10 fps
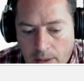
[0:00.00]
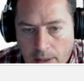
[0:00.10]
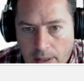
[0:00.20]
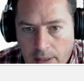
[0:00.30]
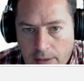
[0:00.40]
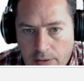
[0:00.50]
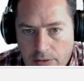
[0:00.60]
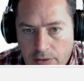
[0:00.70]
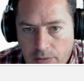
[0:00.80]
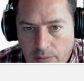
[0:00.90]
And
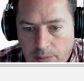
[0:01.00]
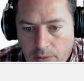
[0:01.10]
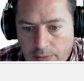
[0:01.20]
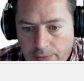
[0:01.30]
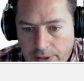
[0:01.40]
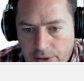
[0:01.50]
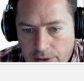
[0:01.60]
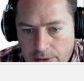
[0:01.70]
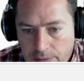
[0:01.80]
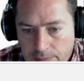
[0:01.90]
there's just one more
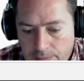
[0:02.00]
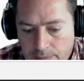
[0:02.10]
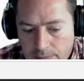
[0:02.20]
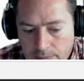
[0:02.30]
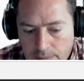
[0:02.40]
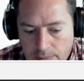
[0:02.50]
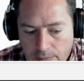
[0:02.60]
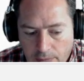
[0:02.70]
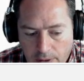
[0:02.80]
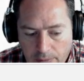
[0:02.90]
feature
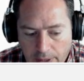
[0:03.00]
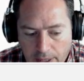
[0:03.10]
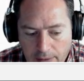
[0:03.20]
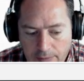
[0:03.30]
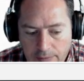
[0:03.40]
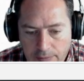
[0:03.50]
that we have,